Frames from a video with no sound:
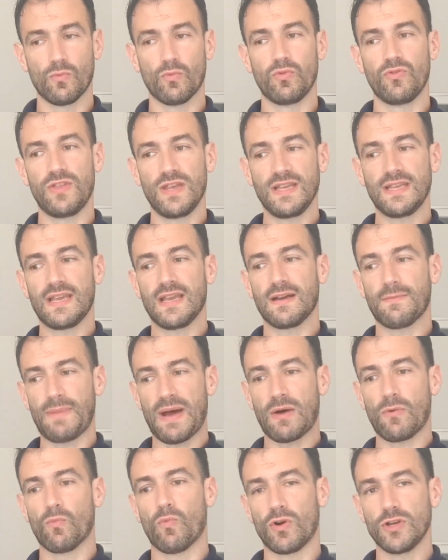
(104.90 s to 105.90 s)
Thinking
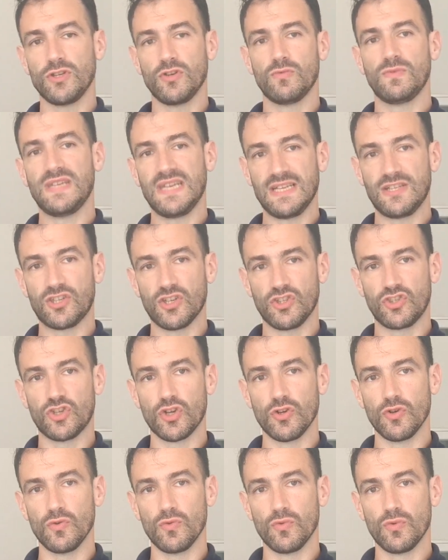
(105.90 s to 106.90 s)
about what you need to
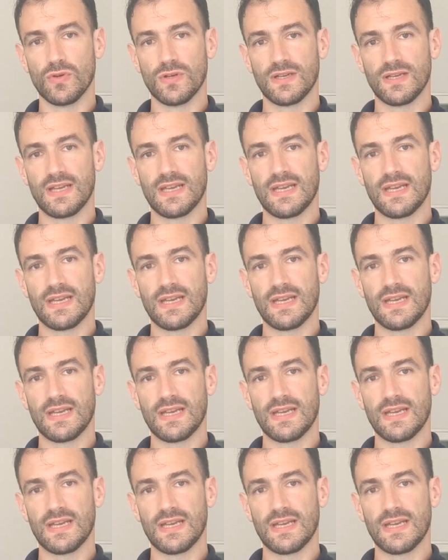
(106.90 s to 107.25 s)
do